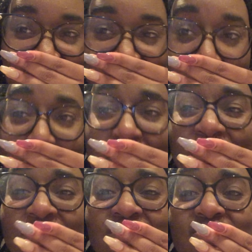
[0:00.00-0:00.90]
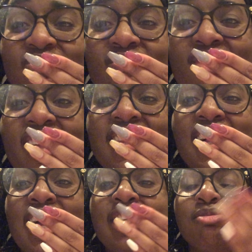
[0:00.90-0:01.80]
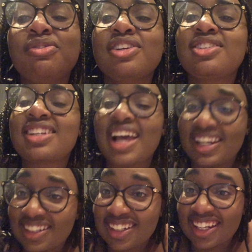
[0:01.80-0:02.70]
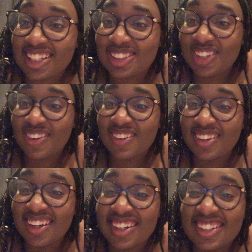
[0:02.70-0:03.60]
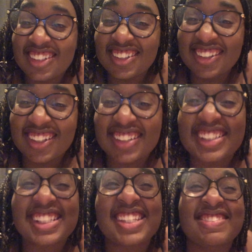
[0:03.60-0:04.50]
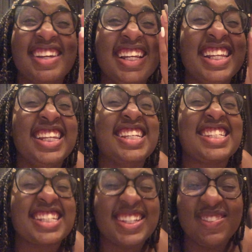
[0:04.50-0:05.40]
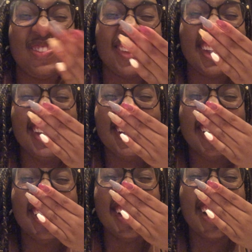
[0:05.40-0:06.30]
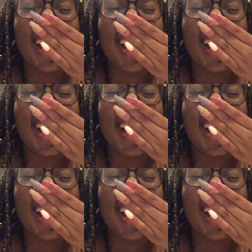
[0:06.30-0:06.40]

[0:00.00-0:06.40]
I fear. Look how he's moving to Canada next year. What are we gonna do? this is my leadership. We're bathing